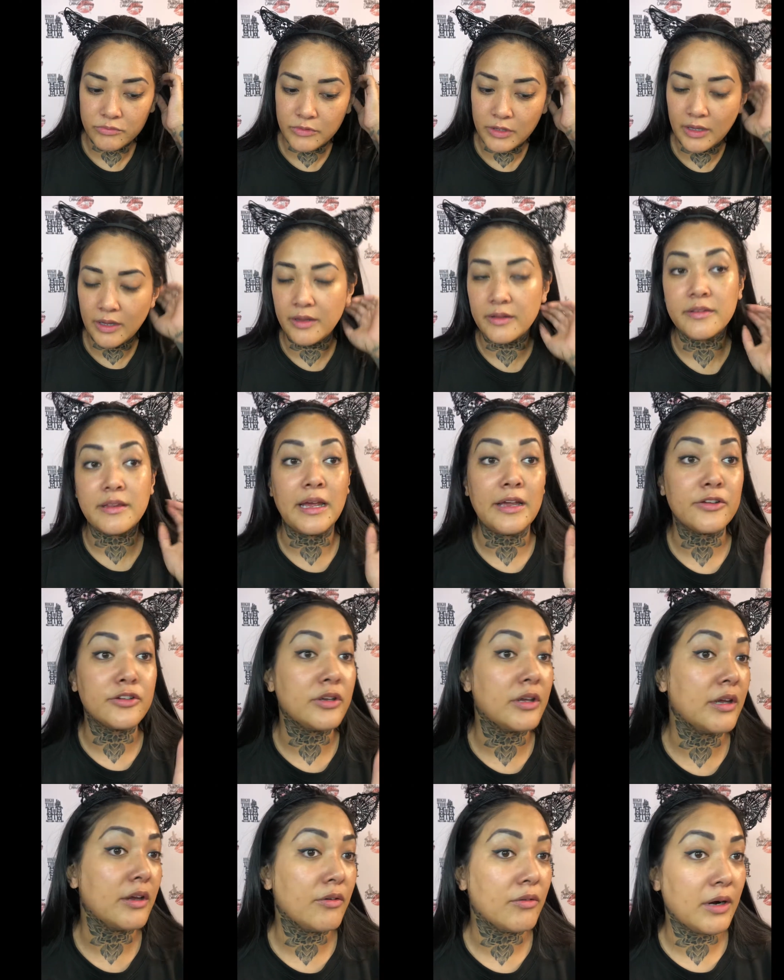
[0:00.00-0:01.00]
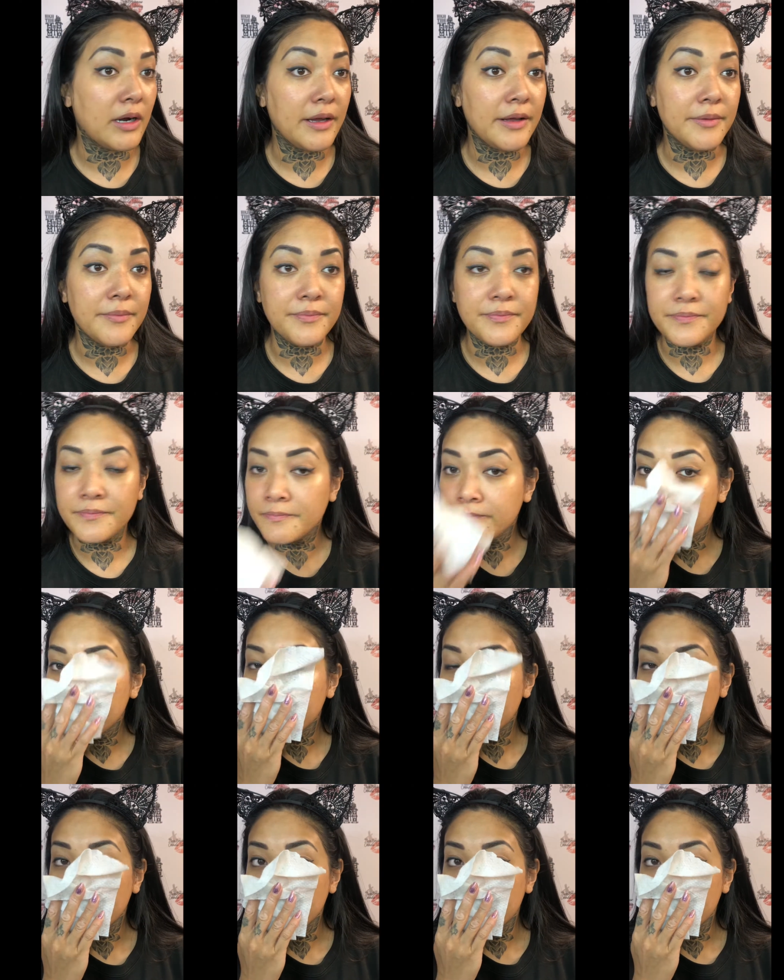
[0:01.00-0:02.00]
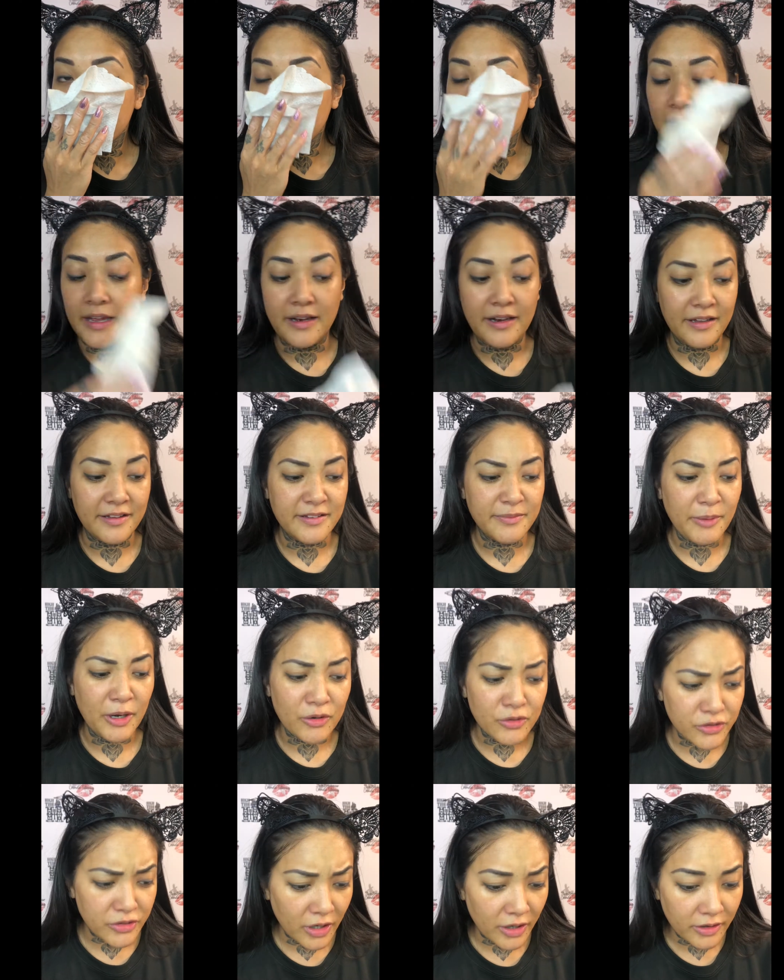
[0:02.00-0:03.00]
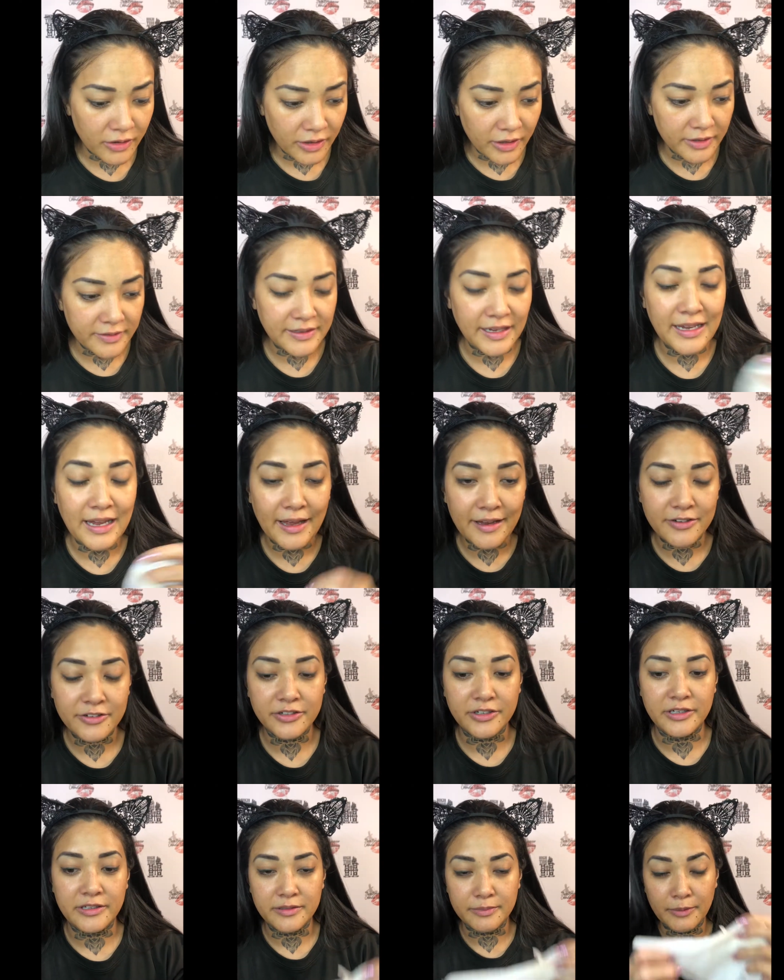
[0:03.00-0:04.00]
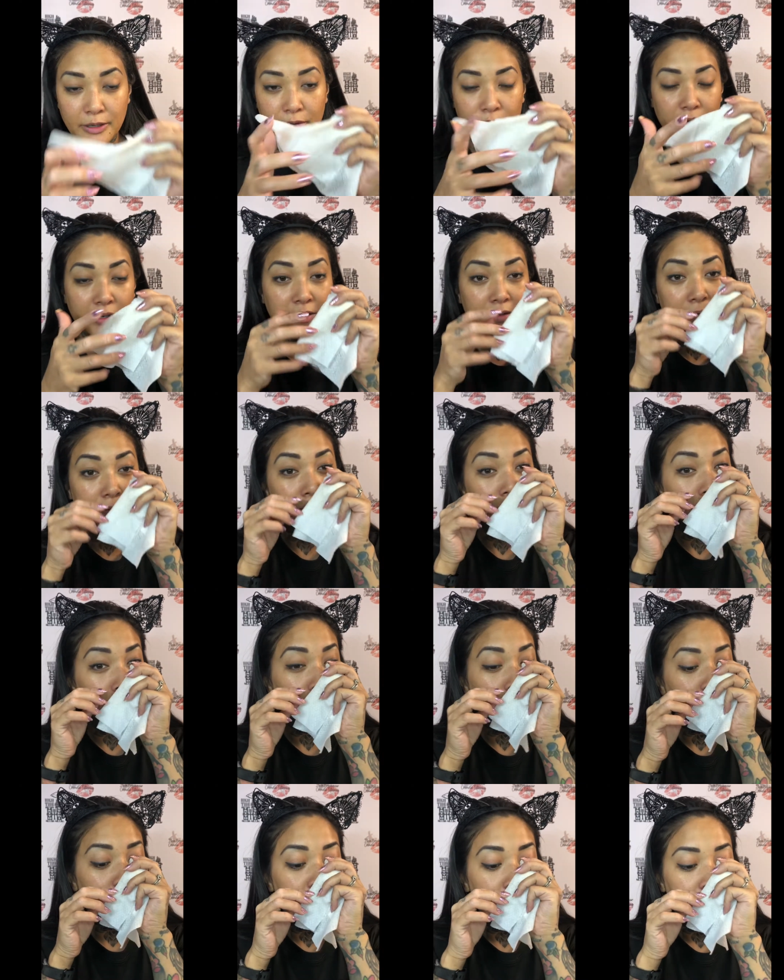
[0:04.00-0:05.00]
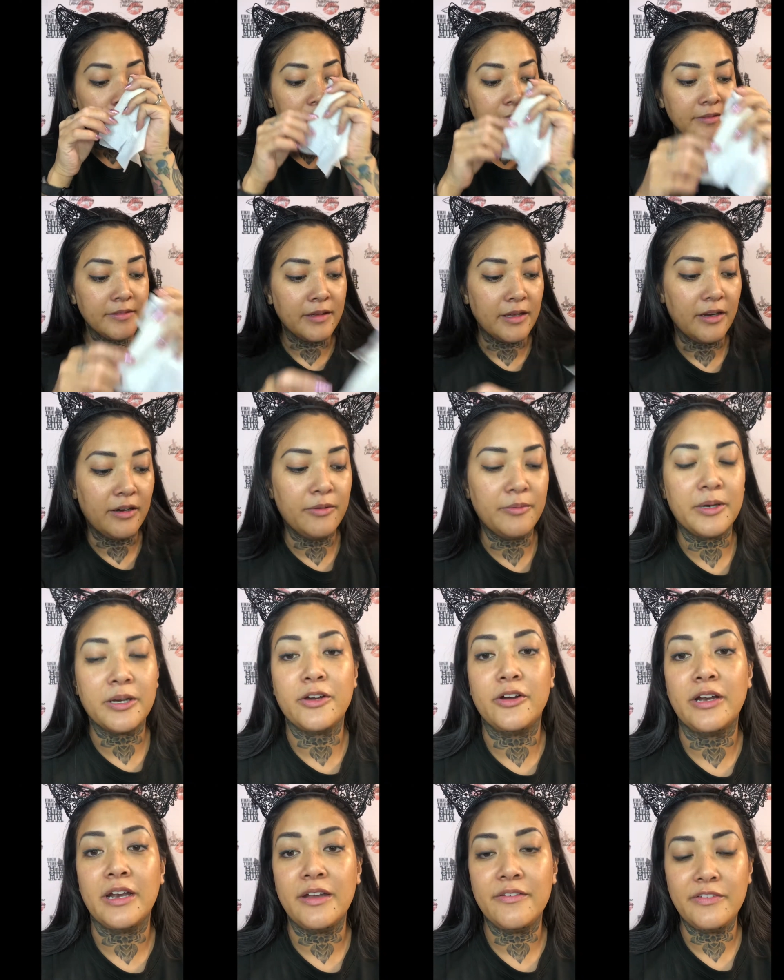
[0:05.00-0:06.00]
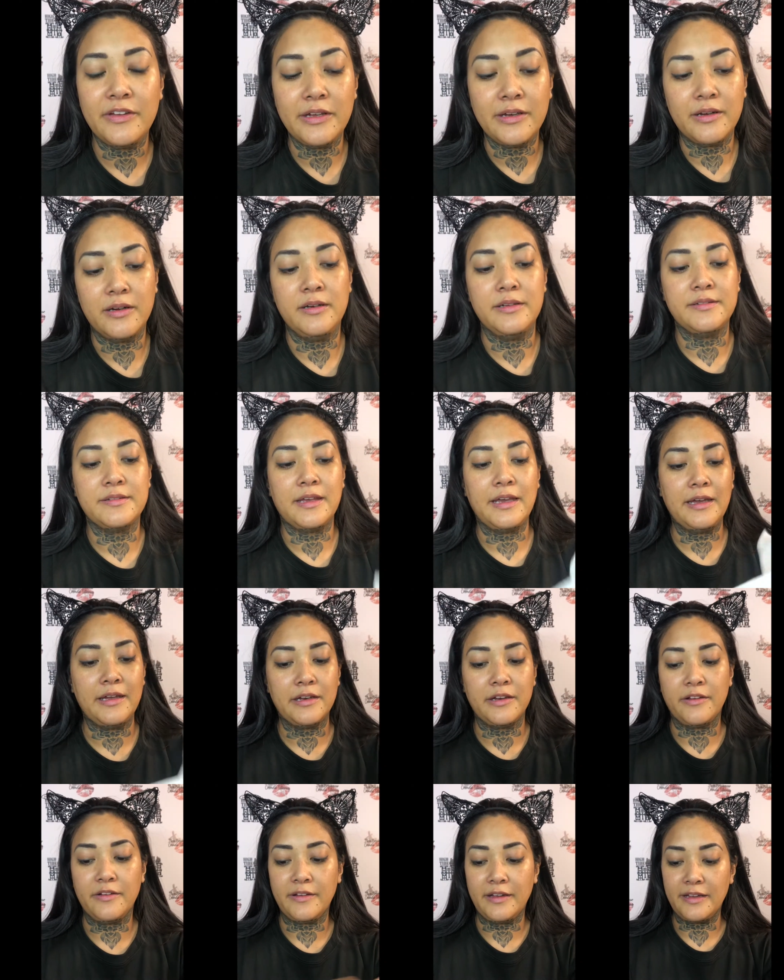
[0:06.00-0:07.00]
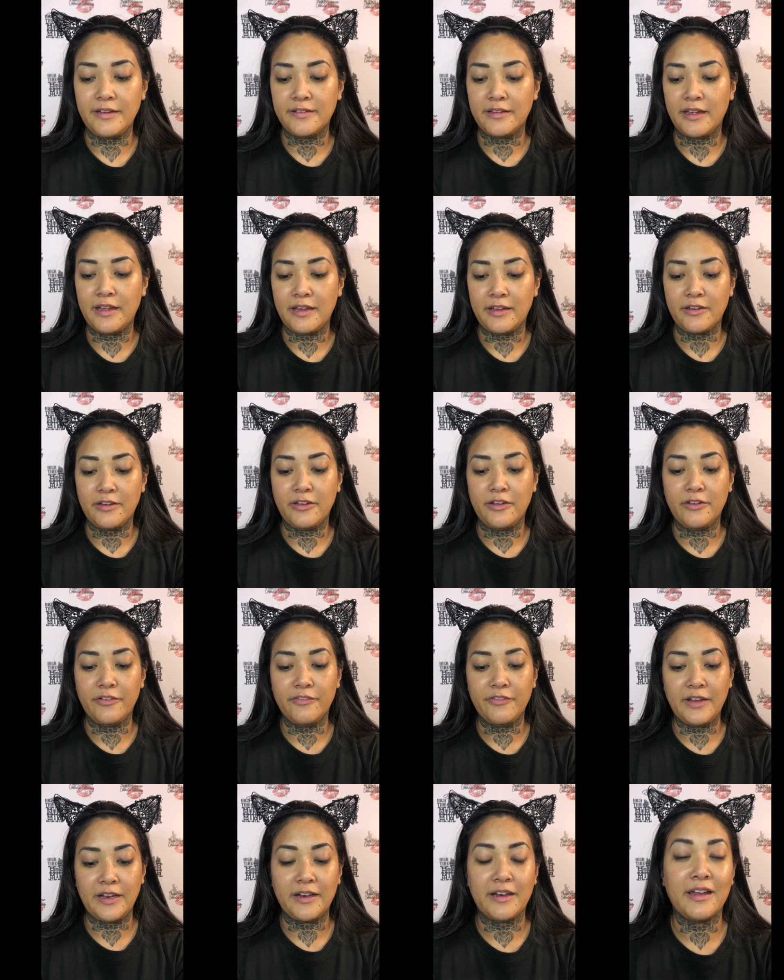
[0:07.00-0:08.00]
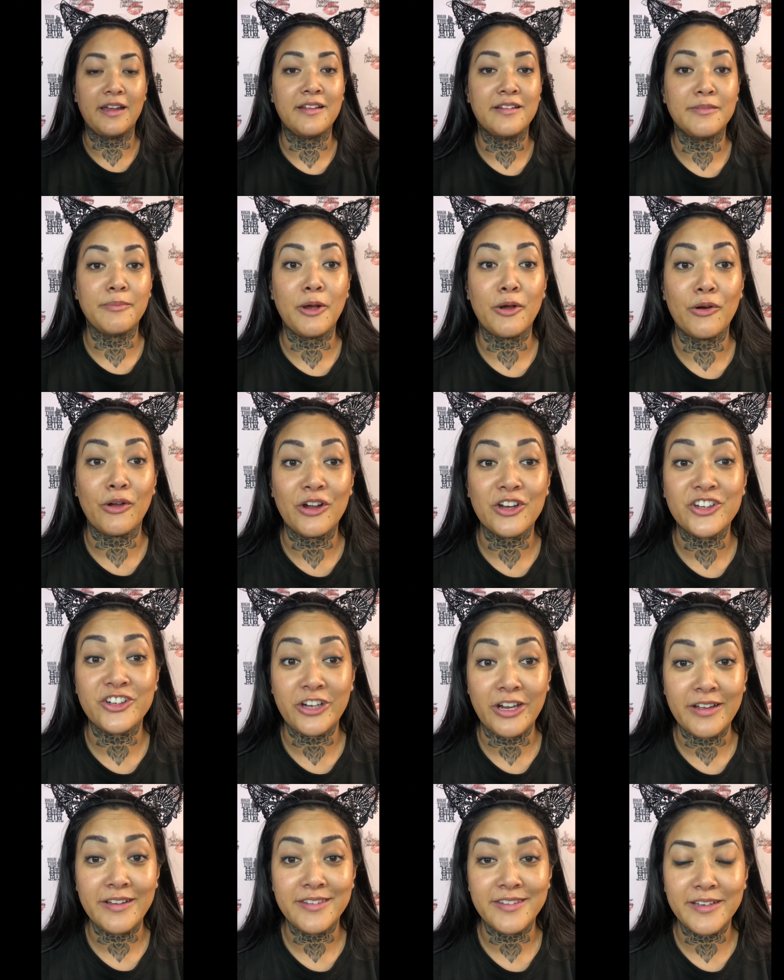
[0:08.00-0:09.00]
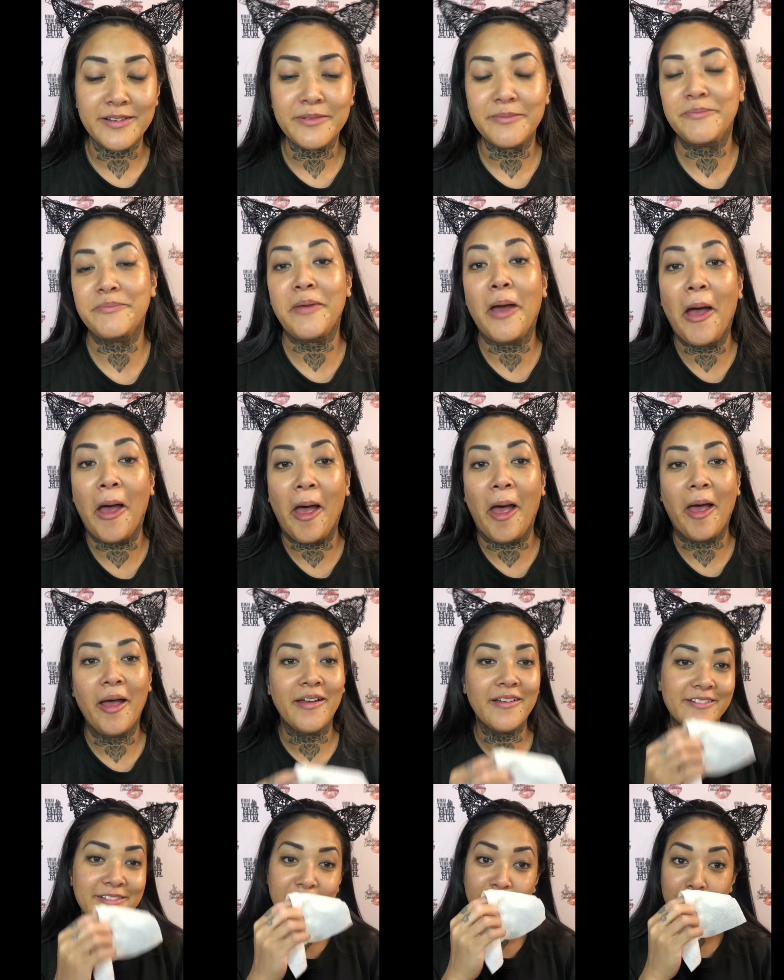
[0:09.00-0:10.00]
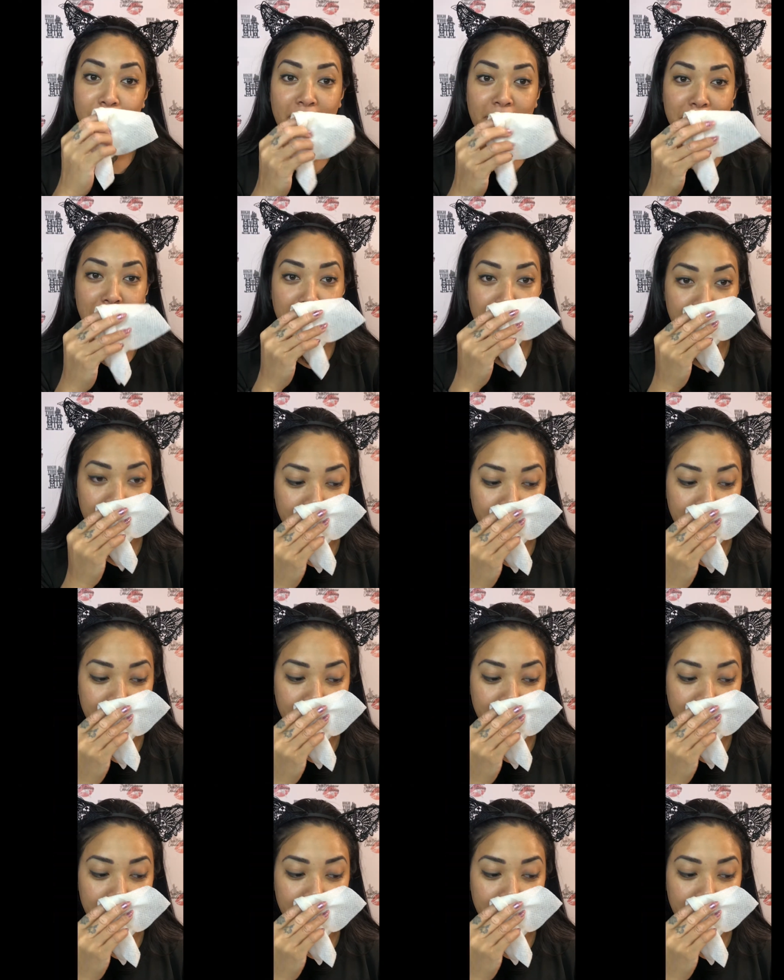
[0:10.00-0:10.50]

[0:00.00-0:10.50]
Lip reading: it's actually all right. And they smell so good. They actually smell good. Oh my god, if you guys get any of these and you think they smell like shit, don't blame me.